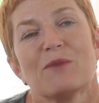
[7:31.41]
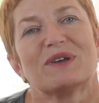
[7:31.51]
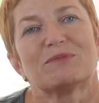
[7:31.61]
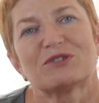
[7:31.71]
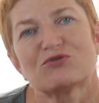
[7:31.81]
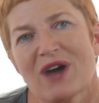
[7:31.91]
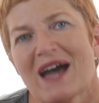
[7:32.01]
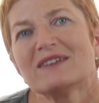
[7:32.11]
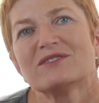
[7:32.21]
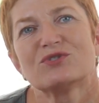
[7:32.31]
but
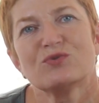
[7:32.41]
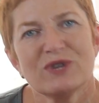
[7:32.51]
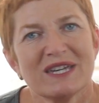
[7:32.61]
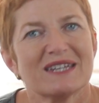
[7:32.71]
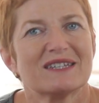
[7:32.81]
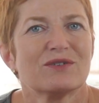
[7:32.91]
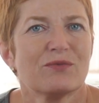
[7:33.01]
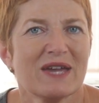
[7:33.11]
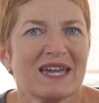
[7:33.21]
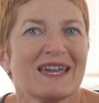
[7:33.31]
rather doing it in
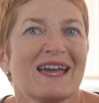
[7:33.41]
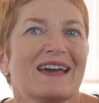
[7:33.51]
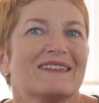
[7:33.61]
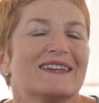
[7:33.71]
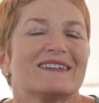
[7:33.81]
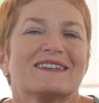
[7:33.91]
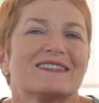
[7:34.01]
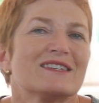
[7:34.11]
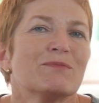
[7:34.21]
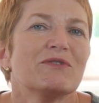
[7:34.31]
a way
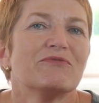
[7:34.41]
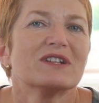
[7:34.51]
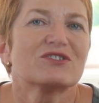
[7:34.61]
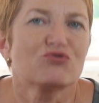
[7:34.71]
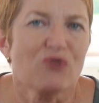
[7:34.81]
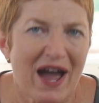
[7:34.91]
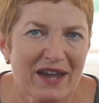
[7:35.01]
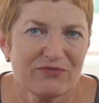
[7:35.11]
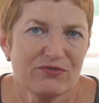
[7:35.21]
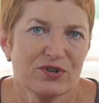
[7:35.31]
that simply feels
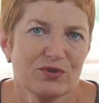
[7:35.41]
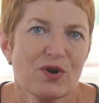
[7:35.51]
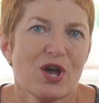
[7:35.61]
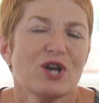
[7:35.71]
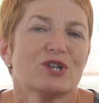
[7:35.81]
right for you.